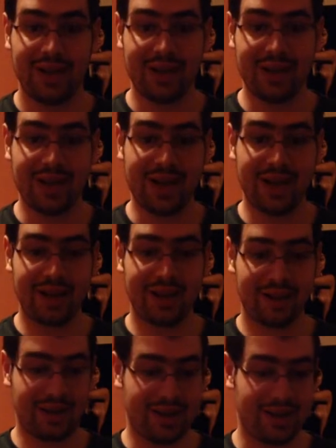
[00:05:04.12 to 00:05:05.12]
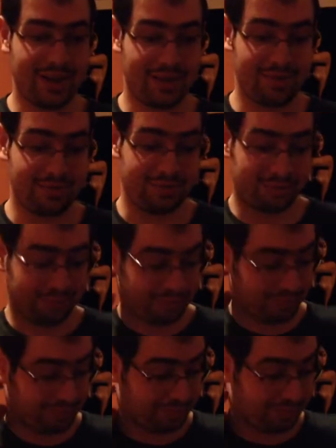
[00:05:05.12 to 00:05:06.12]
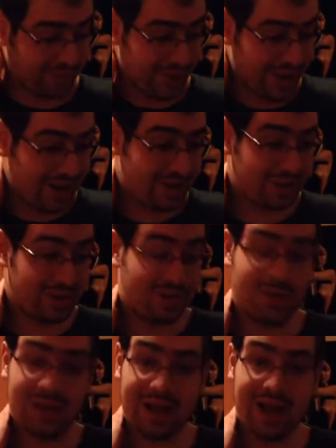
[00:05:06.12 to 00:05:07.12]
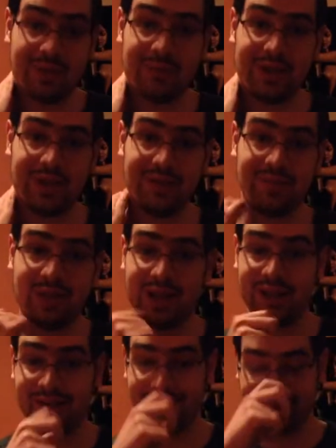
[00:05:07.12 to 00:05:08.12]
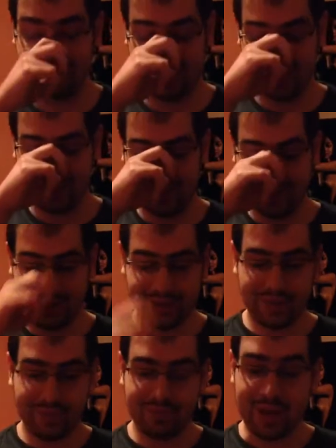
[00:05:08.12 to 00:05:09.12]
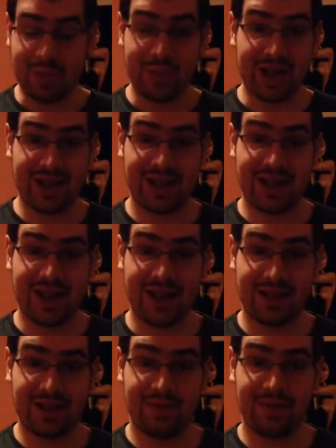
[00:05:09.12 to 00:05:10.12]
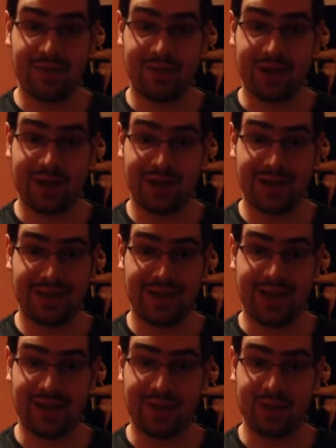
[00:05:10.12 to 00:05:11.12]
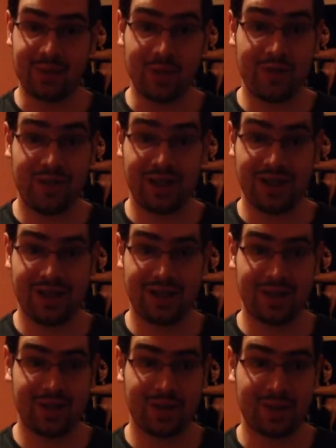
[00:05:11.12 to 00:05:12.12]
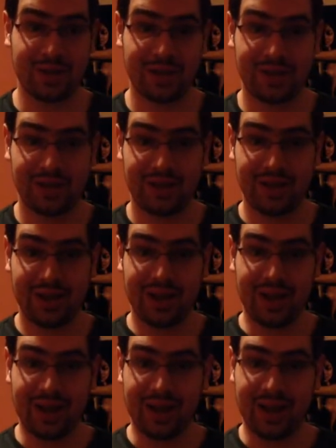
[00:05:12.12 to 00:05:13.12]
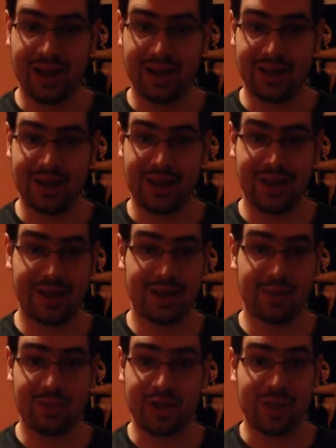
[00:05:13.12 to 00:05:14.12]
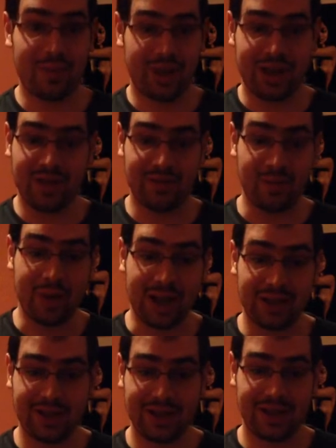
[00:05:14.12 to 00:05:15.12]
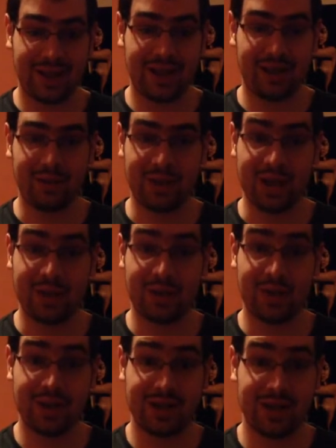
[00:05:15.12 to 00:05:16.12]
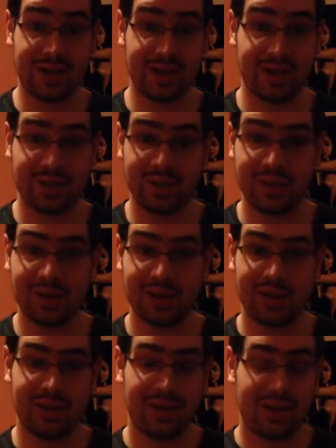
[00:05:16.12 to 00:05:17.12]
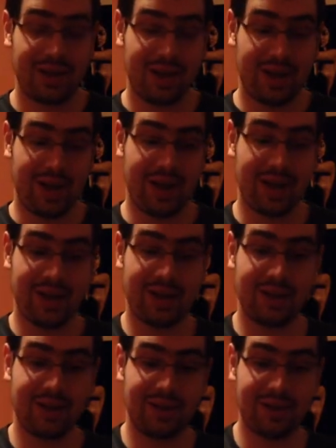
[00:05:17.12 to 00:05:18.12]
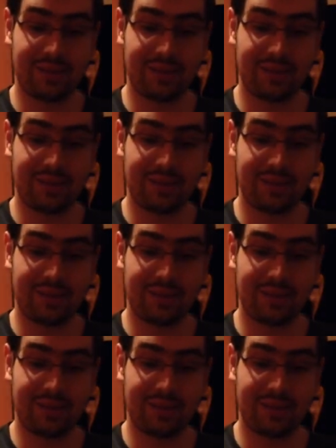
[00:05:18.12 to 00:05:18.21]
it's like, I don't know what happened, but my body had had enough of drugs and was moving on its own, and I ended up jumping off a balcony without wanting to, and